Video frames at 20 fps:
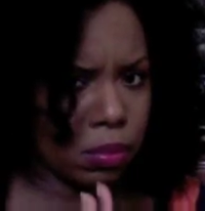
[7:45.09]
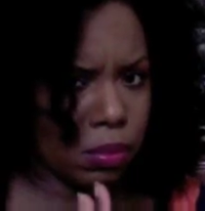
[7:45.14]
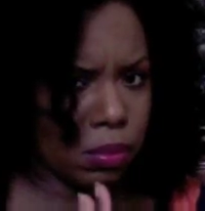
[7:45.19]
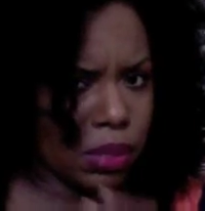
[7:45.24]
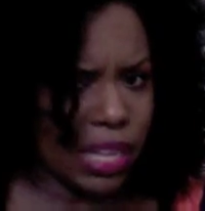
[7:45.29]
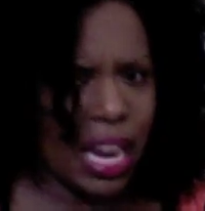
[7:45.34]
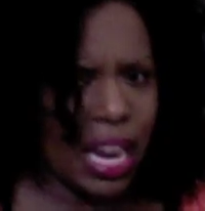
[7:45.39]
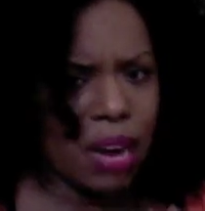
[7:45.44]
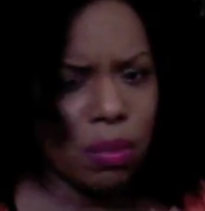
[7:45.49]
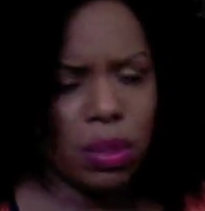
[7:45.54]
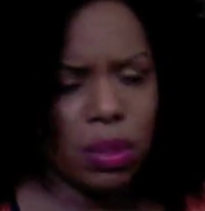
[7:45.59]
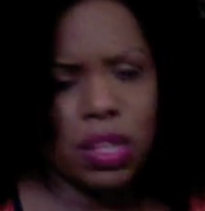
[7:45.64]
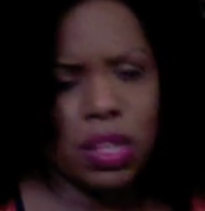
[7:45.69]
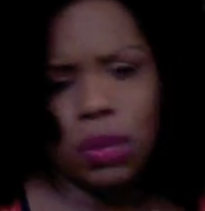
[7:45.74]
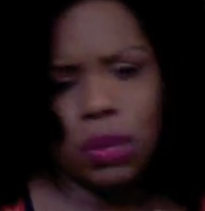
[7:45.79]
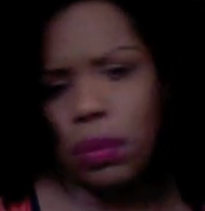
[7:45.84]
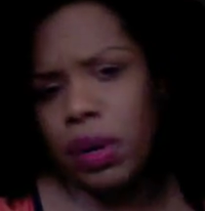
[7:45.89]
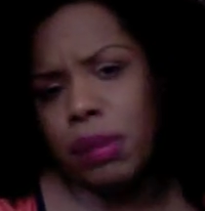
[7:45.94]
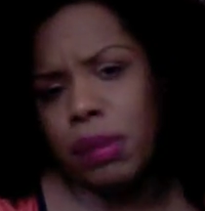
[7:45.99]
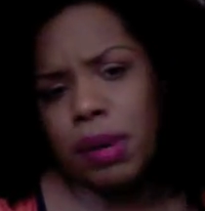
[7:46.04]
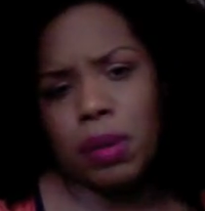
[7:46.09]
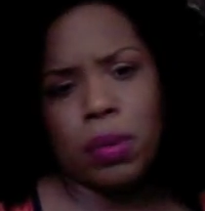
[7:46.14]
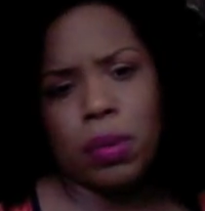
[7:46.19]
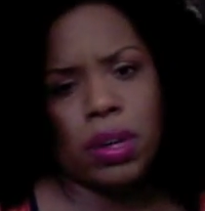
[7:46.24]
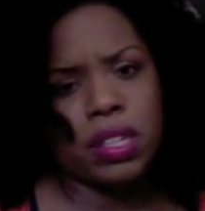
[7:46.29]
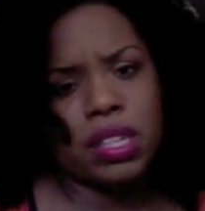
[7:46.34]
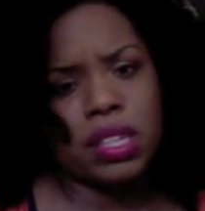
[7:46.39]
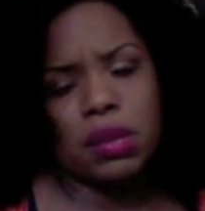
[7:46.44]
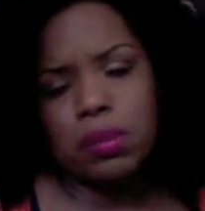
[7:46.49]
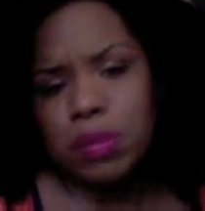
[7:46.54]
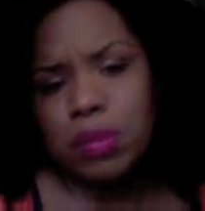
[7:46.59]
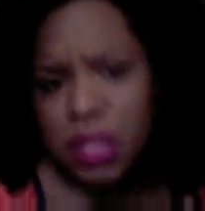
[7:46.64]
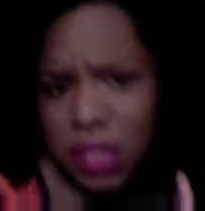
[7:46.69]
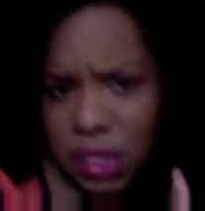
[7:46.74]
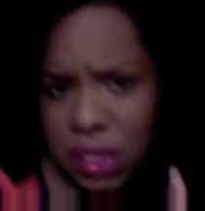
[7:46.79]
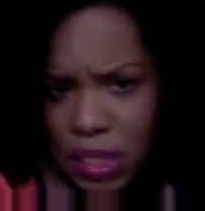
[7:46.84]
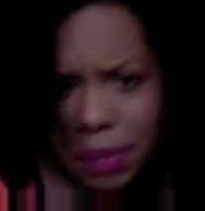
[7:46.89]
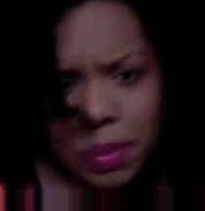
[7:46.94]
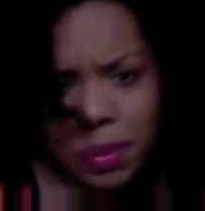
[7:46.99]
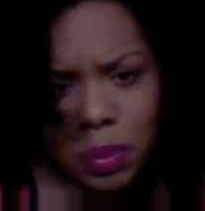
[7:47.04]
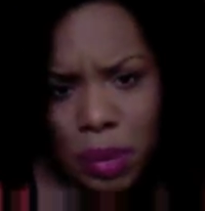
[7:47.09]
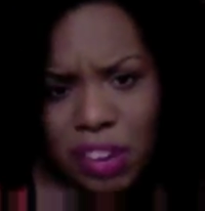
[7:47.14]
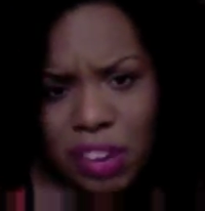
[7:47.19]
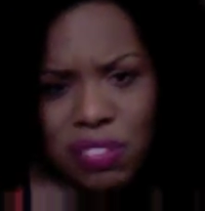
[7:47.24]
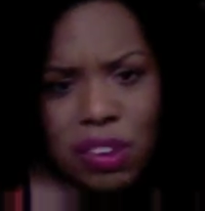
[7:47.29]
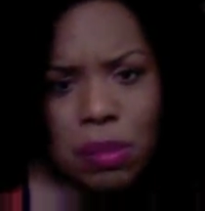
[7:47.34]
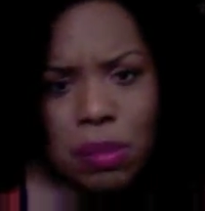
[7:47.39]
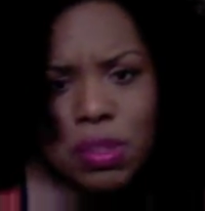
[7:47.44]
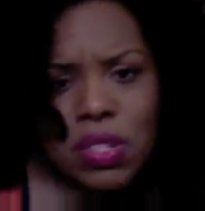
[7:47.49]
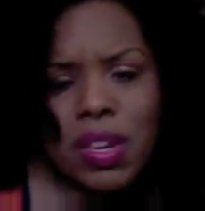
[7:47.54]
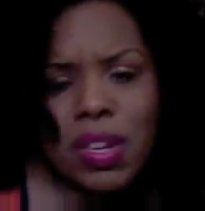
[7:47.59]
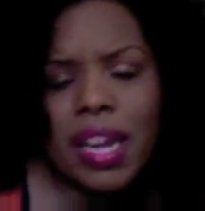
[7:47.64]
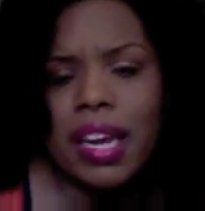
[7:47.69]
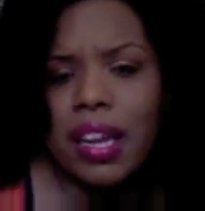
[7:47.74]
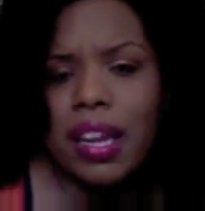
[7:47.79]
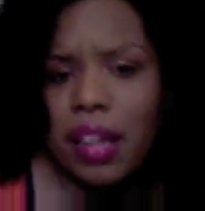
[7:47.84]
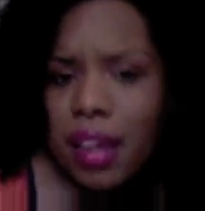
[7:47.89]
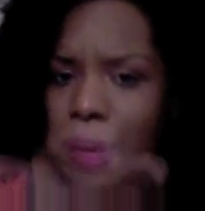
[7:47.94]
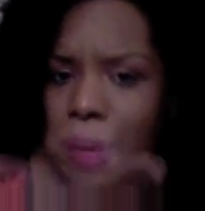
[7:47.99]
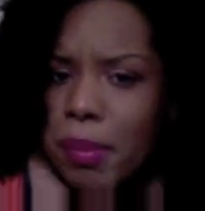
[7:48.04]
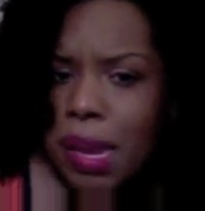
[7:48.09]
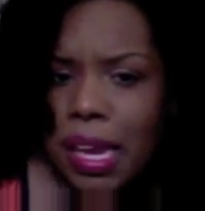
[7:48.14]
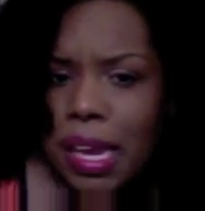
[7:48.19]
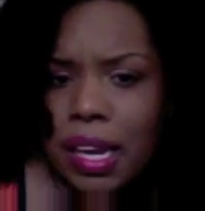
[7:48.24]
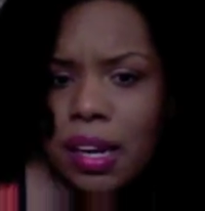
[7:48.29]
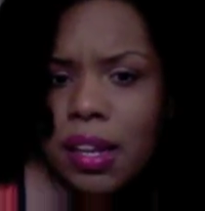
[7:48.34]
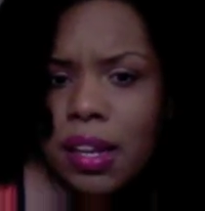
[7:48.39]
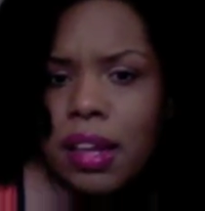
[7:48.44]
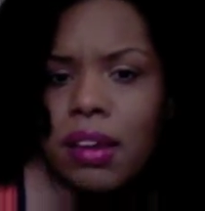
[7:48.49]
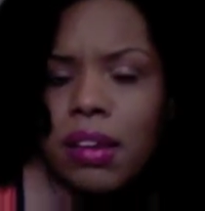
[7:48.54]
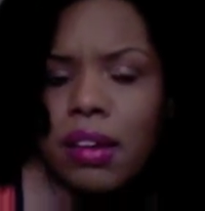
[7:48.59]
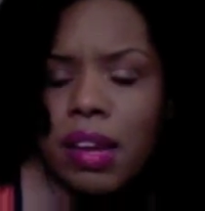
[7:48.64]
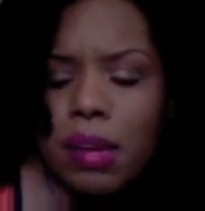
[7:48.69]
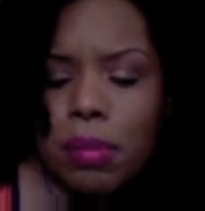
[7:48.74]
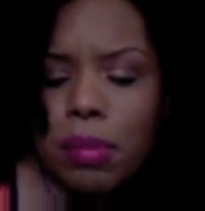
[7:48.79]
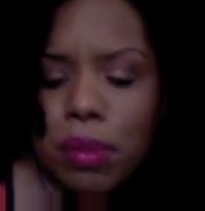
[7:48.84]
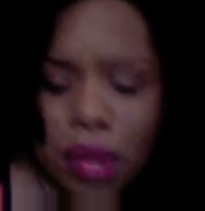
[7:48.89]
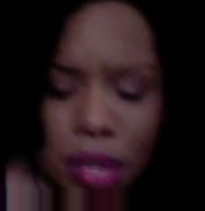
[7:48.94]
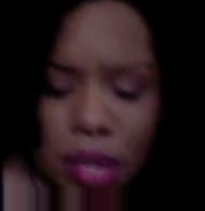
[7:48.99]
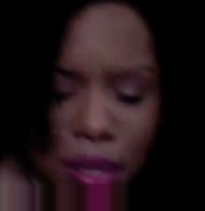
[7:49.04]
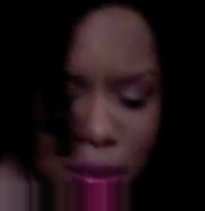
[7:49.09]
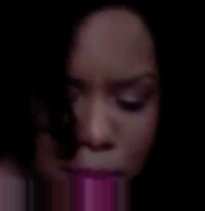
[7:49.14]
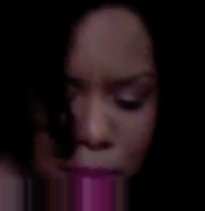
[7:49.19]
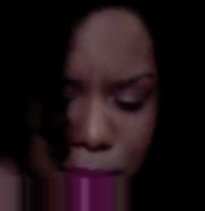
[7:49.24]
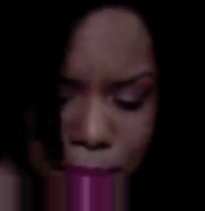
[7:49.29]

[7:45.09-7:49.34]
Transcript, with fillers: not really worry about working on it. I'm just stepping away from it so that I can come back at a later day and put it